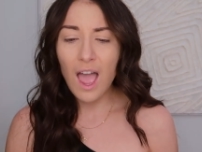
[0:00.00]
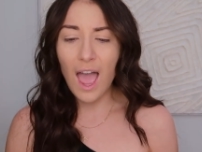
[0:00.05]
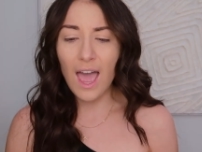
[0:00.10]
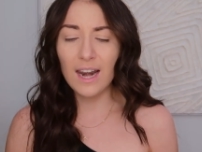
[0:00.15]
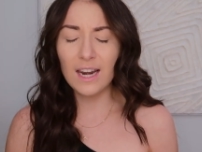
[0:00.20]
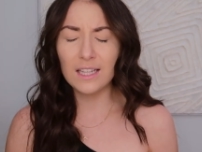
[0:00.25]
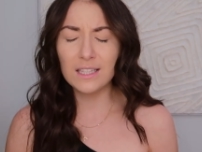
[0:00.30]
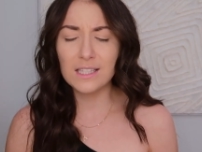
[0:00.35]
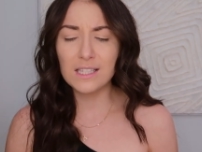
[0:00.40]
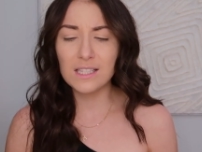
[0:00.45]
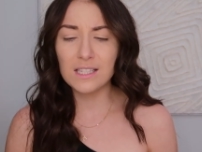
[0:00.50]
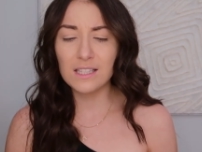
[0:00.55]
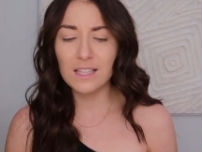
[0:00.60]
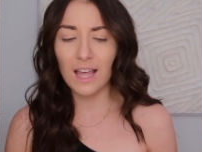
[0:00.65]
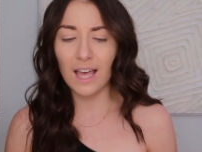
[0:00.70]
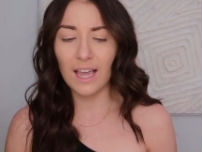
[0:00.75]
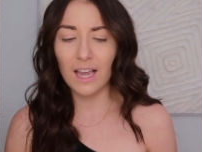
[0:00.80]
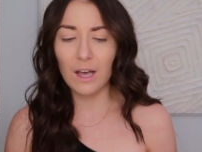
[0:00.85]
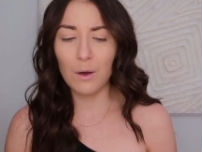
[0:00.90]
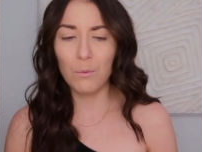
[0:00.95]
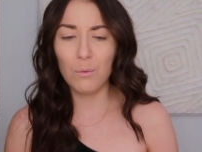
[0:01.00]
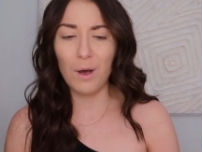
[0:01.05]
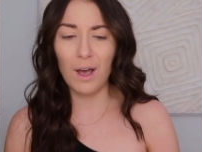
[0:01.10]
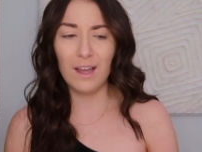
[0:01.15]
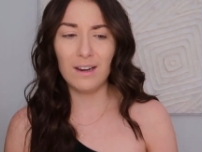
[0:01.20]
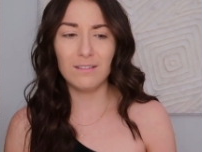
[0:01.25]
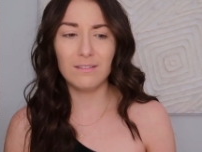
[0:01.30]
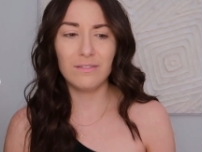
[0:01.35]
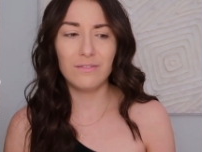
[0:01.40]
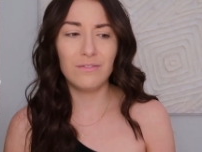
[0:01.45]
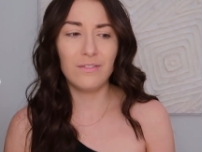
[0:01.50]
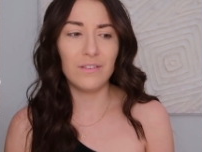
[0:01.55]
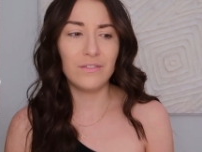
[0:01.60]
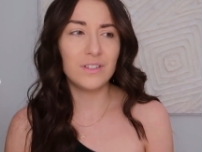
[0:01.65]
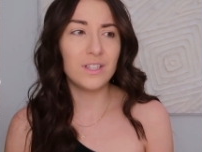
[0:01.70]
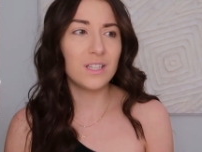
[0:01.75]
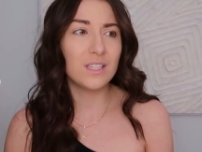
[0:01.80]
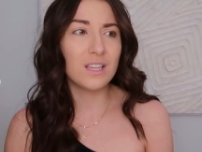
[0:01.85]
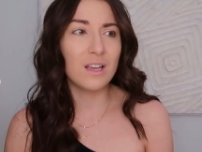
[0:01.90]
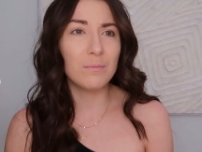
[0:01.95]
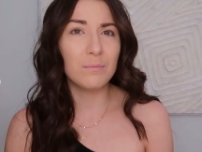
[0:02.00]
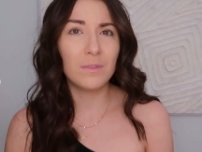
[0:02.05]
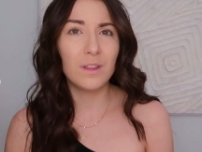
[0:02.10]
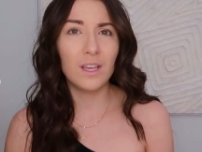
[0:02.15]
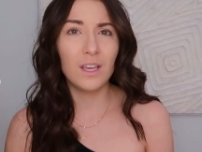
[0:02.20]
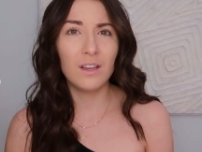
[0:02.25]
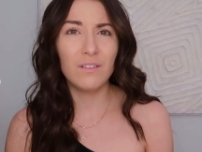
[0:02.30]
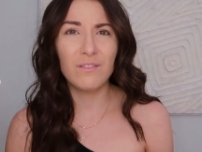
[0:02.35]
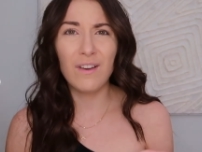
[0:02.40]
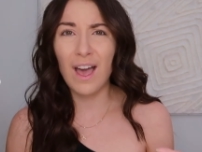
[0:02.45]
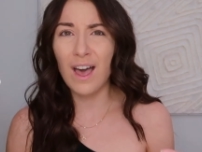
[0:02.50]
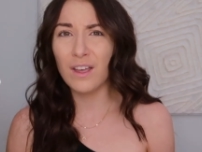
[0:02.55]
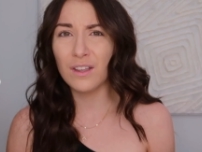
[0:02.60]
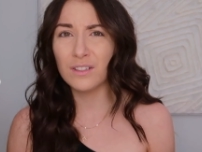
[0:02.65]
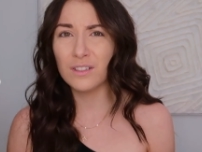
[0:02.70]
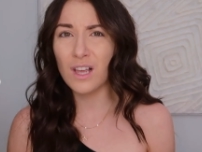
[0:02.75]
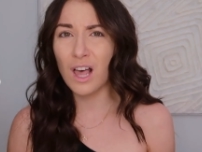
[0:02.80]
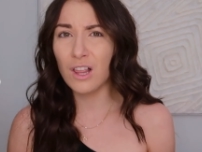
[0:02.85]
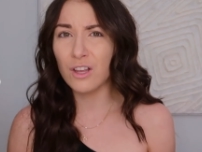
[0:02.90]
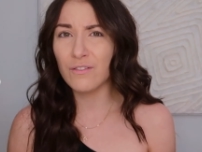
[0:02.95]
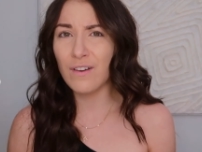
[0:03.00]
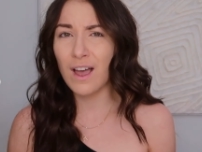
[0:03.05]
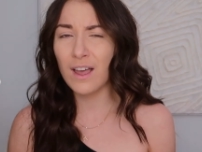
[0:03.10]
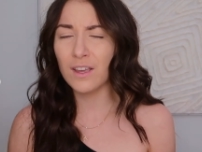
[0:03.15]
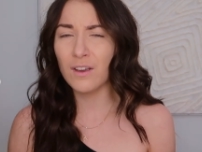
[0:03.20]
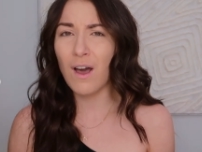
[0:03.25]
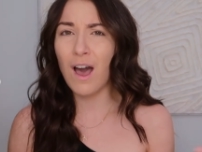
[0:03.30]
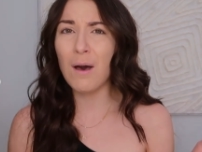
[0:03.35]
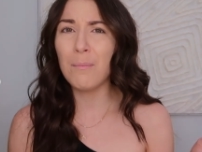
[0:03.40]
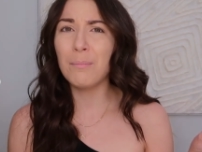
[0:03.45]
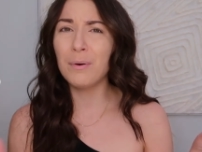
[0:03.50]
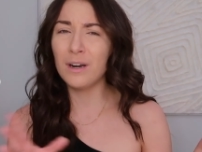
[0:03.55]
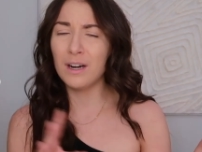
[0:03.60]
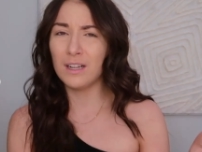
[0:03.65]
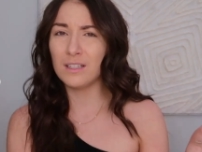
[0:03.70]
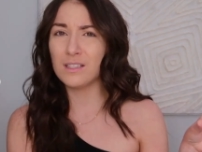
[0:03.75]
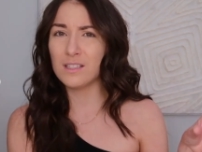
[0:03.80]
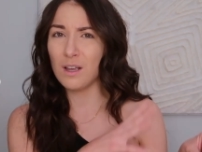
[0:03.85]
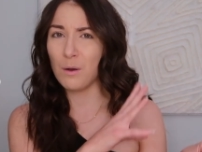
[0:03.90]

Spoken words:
and it's like a what, 50-something dollar value. I'll put it